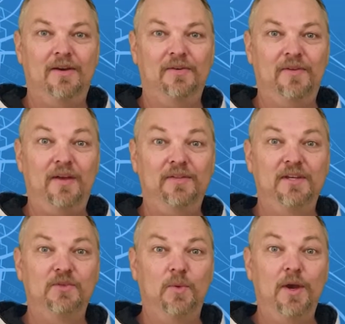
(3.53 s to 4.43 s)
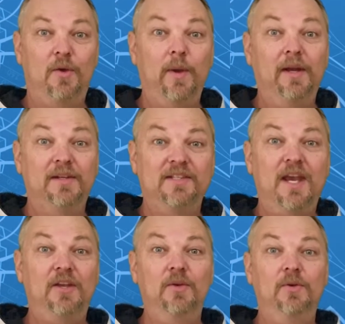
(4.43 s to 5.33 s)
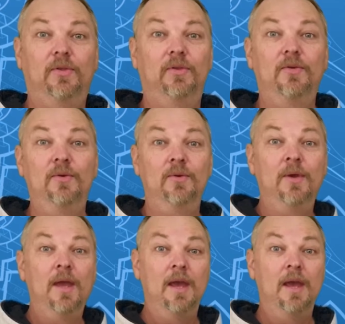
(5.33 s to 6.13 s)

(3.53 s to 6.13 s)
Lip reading: of How Things Work, we're going to take you through